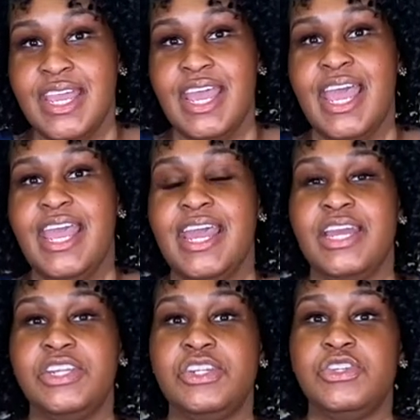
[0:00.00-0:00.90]

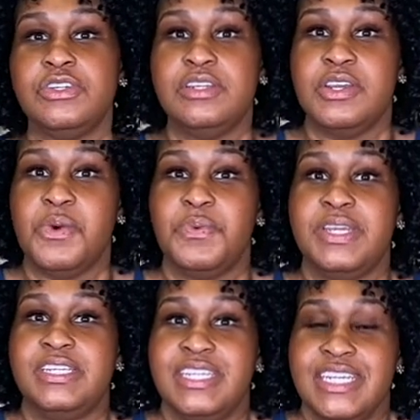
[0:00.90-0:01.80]
And, you know, we
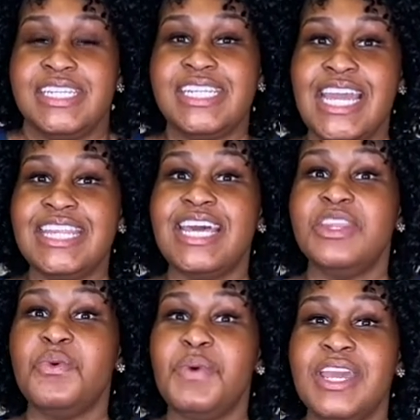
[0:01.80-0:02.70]
did say that the
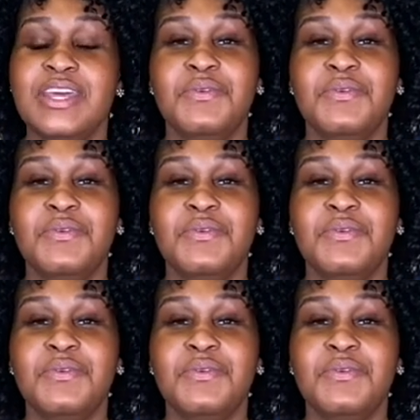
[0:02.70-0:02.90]
way that we